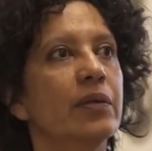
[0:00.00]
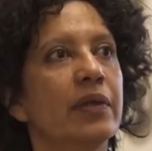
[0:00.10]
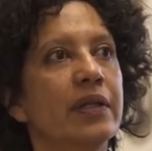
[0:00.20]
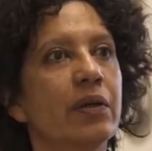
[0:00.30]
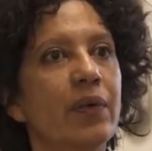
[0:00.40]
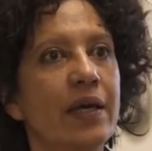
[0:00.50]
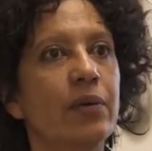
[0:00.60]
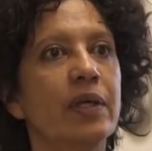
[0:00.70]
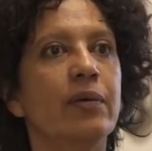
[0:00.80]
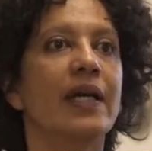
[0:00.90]
in the way
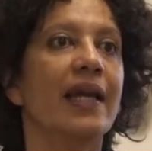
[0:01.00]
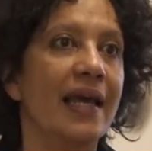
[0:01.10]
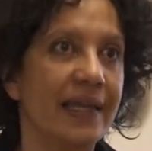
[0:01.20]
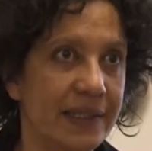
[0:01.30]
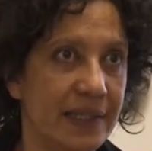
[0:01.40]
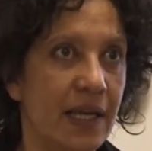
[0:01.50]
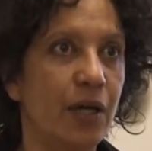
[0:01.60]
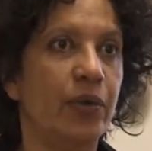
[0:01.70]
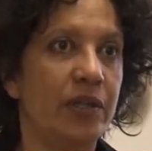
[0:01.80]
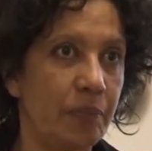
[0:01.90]
we relate
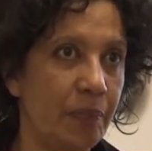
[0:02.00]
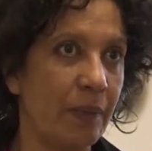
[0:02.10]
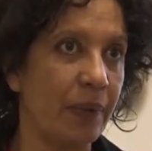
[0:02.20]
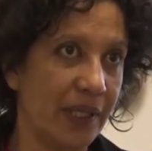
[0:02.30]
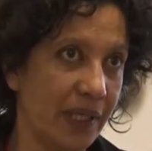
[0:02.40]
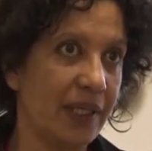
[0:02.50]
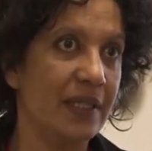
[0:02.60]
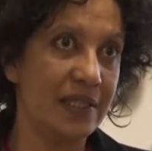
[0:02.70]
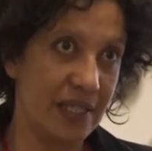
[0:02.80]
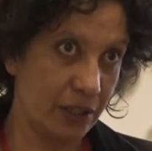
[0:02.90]
with public
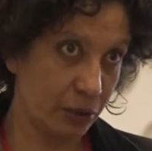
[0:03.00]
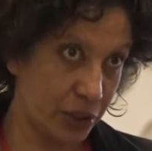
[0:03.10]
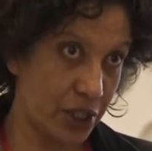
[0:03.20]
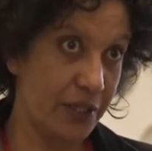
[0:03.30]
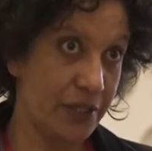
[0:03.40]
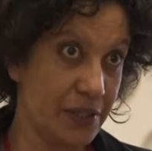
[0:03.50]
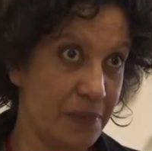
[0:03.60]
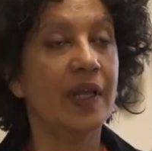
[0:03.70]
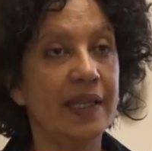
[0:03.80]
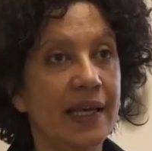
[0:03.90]
institutions.
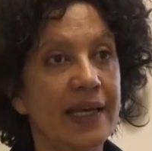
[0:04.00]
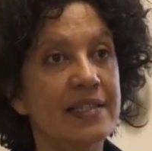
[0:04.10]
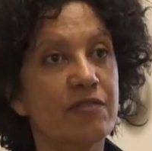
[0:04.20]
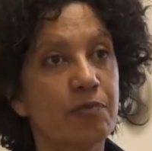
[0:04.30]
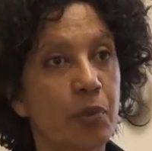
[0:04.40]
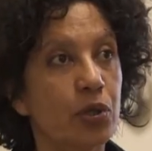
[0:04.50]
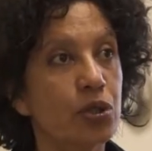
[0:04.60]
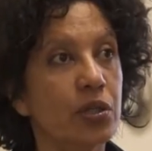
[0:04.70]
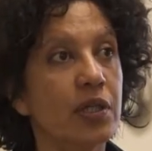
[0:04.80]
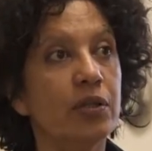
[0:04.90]
In the case of
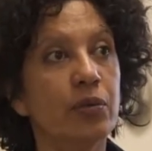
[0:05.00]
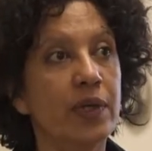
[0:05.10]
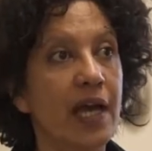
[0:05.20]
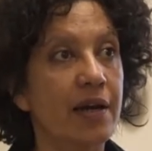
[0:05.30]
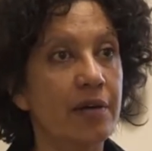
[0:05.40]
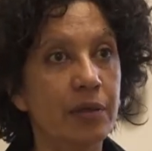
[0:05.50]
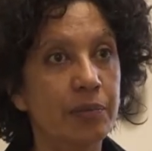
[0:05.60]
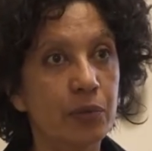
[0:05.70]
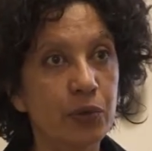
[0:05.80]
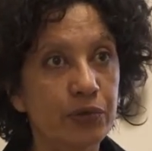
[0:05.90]
Portugal, we are uh,
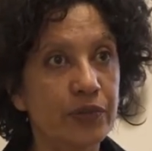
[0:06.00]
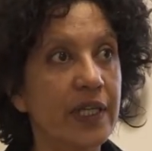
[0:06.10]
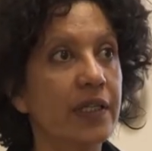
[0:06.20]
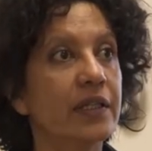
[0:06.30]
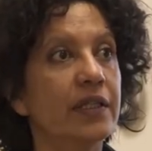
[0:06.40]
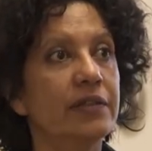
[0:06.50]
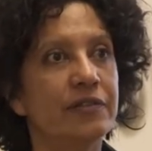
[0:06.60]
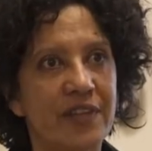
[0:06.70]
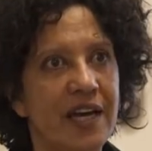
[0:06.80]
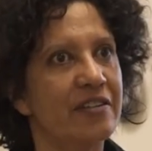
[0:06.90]
moving
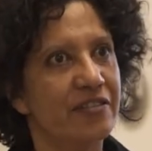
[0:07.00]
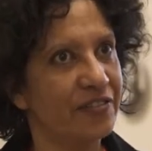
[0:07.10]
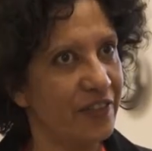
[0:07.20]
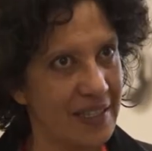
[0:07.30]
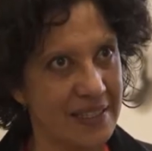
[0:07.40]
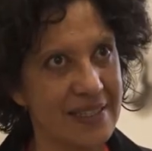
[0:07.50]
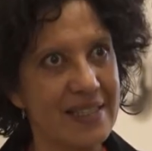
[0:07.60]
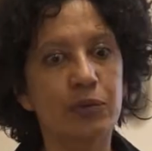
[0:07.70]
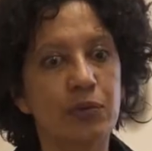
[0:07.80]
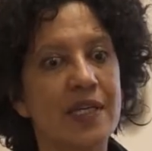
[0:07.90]
very
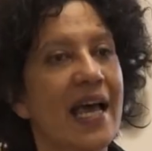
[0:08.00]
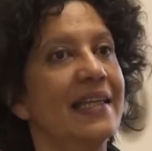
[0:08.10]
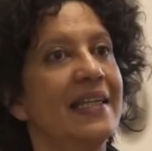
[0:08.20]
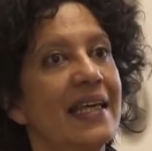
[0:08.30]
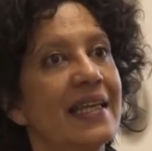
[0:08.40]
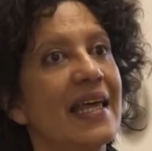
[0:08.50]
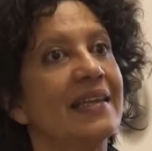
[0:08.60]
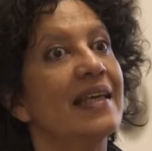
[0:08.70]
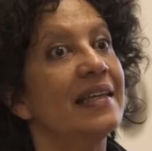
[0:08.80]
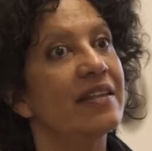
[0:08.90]
fast to an idea
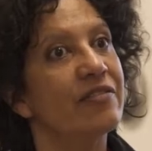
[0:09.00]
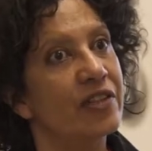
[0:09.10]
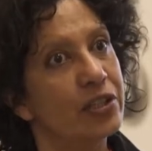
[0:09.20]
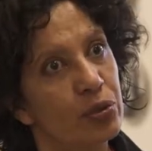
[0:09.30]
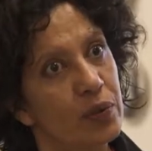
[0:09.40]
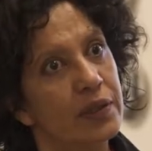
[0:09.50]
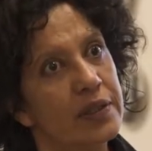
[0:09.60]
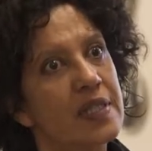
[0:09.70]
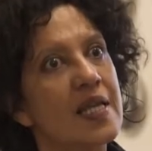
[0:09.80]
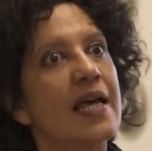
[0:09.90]
that
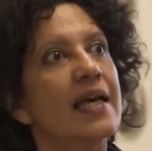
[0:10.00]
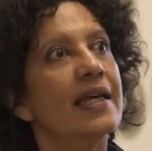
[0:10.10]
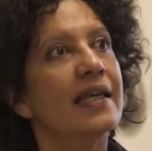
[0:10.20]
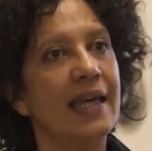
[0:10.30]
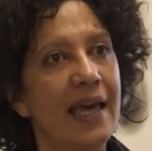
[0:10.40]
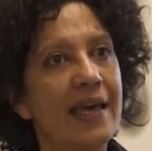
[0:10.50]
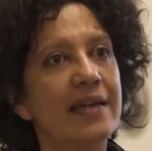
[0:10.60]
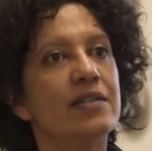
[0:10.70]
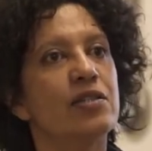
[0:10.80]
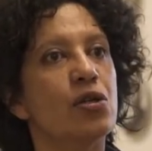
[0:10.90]
individuals
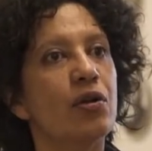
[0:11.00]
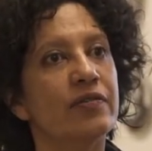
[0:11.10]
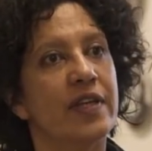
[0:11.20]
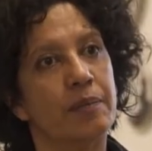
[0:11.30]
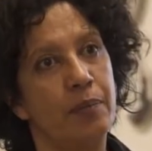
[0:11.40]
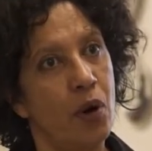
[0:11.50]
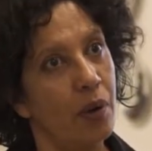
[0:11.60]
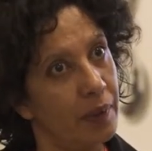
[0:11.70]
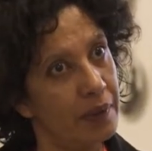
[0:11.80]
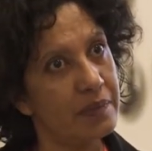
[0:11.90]
can solve their
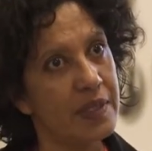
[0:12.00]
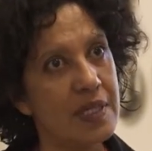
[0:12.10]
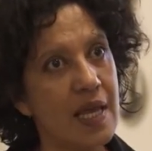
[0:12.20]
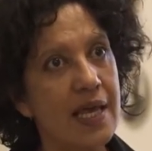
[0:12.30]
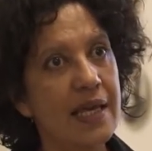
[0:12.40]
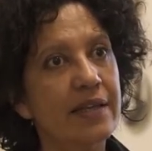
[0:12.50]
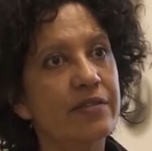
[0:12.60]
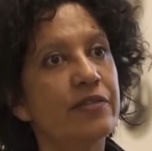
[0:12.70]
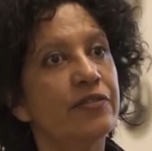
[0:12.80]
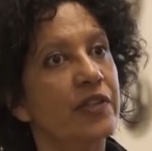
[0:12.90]
problems and
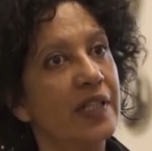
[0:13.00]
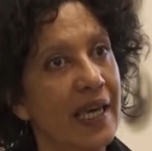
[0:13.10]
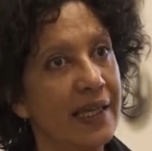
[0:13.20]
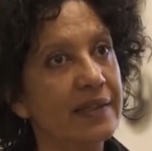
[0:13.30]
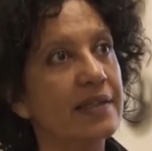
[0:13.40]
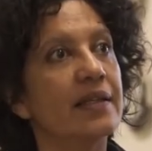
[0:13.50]
forget